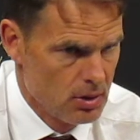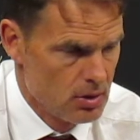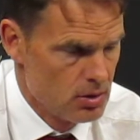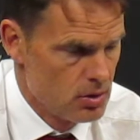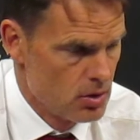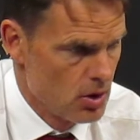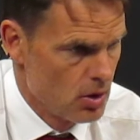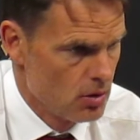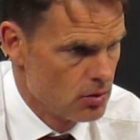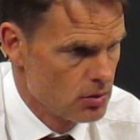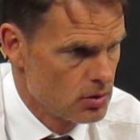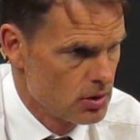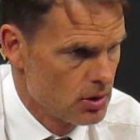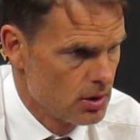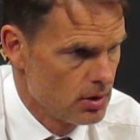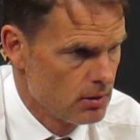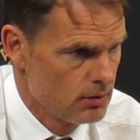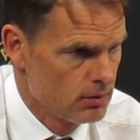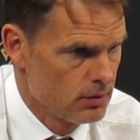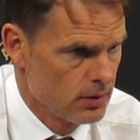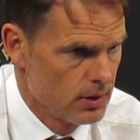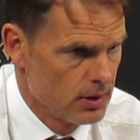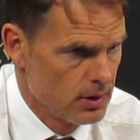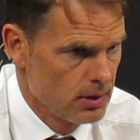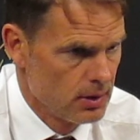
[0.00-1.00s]

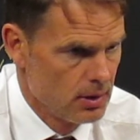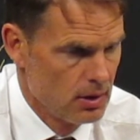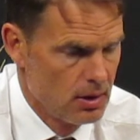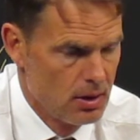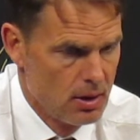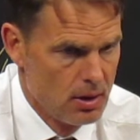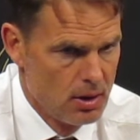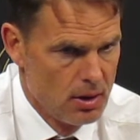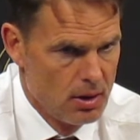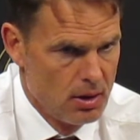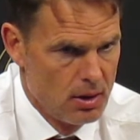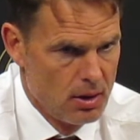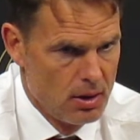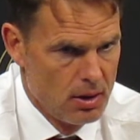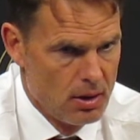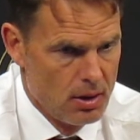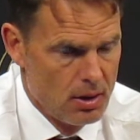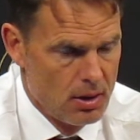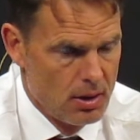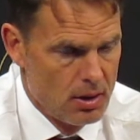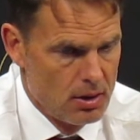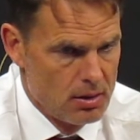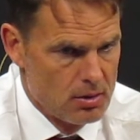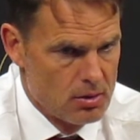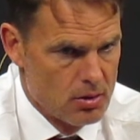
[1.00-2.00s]
Joseph, and
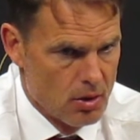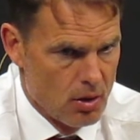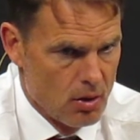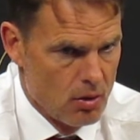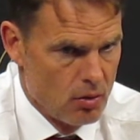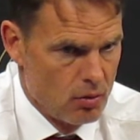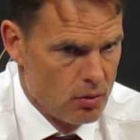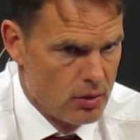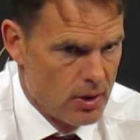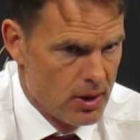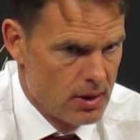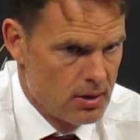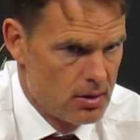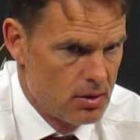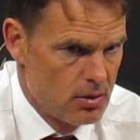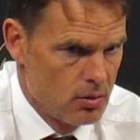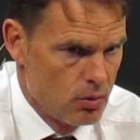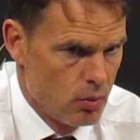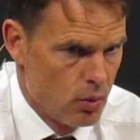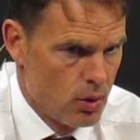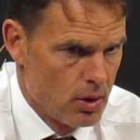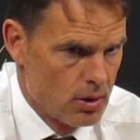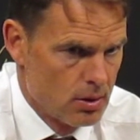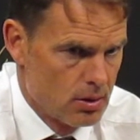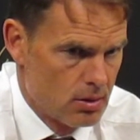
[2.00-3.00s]
so that
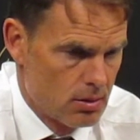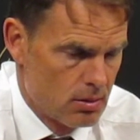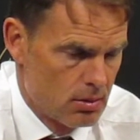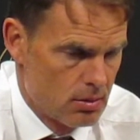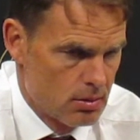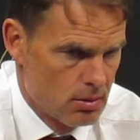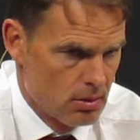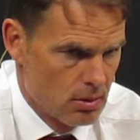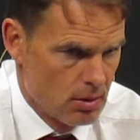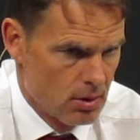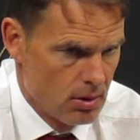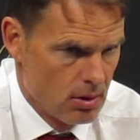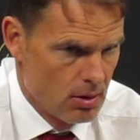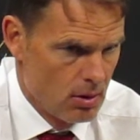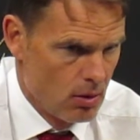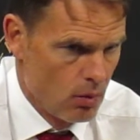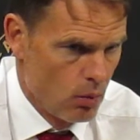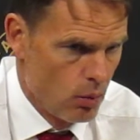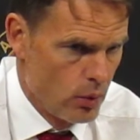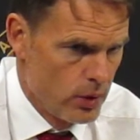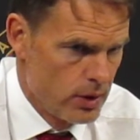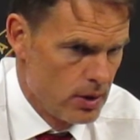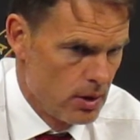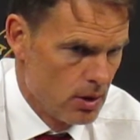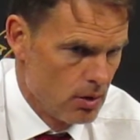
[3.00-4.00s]
you want
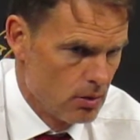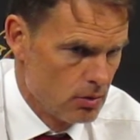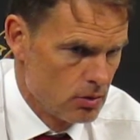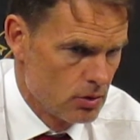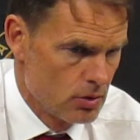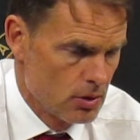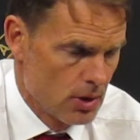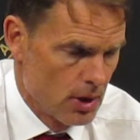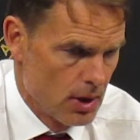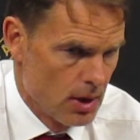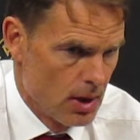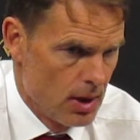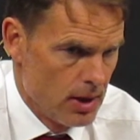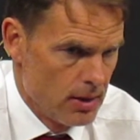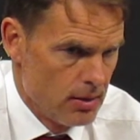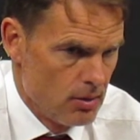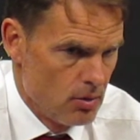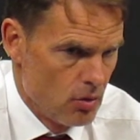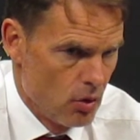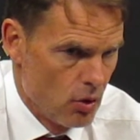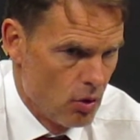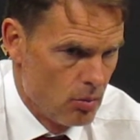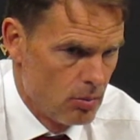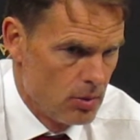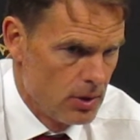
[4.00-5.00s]
with those guys. And
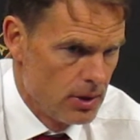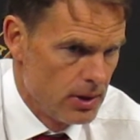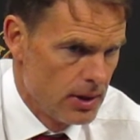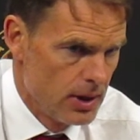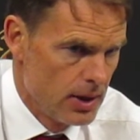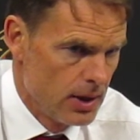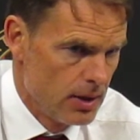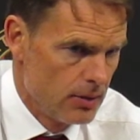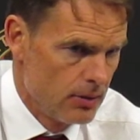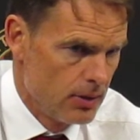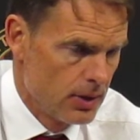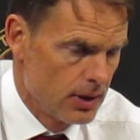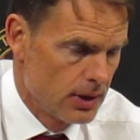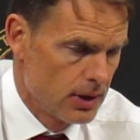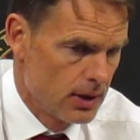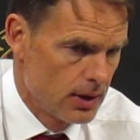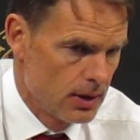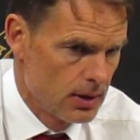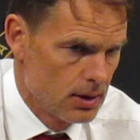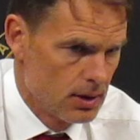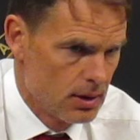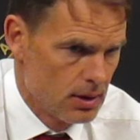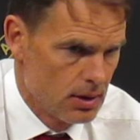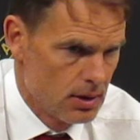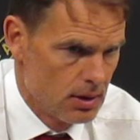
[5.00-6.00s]
normally Eric
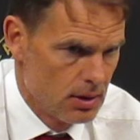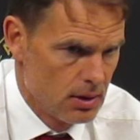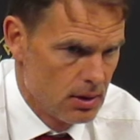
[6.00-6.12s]
and